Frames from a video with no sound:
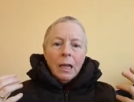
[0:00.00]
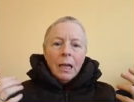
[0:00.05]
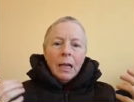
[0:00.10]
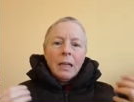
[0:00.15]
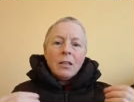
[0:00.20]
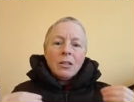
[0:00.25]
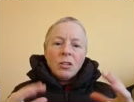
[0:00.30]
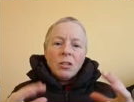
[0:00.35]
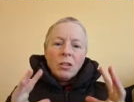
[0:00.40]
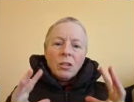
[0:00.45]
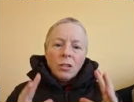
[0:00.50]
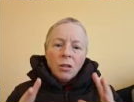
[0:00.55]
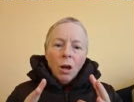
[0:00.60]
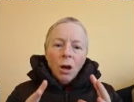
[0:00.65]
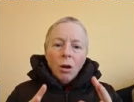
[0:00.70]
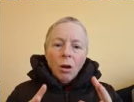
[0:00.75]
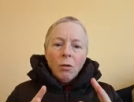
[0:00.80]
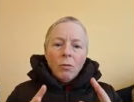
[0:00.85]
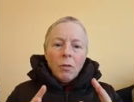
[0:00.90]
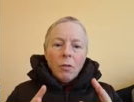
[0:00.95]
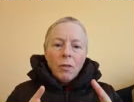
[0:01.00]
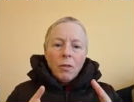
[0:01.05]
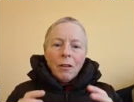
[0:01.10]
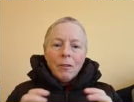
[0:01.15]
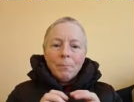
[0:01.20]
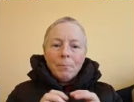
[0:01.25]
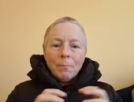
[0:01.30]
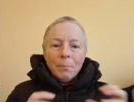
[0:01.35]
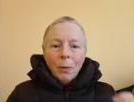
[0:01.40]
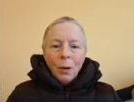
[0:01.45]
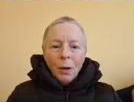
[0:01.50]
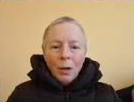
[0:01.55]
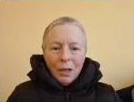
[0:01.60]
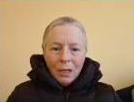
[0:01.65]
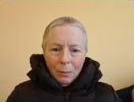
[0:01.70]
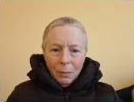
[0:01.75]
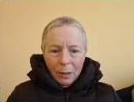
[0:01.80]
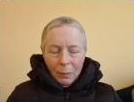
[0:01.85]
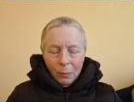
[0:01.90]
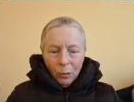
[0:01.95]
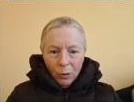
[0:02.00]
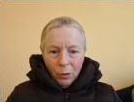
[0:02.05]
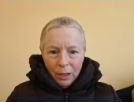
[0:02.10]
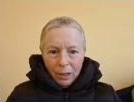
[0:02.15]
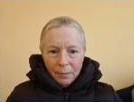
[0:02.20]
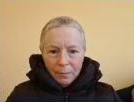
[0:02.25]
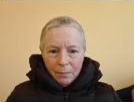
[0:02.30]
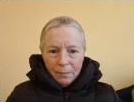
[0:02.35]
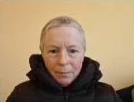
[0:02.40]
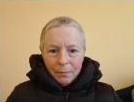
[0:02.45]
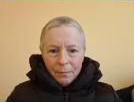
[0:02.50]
And it's this whole thing of body memory.